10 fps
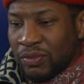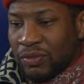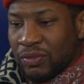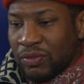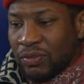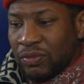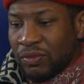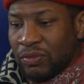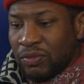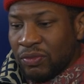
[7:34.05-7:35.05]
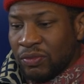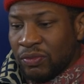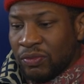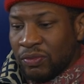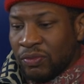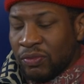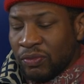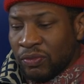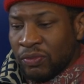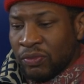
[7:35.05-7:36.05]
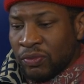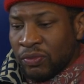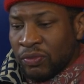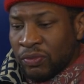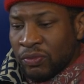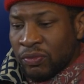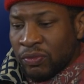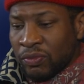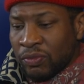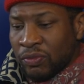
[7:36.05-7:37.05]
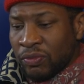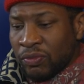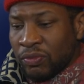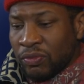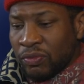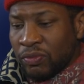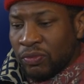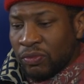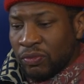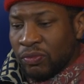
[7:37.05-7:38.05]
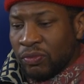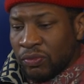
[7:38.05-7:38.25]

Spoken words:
(not speaking)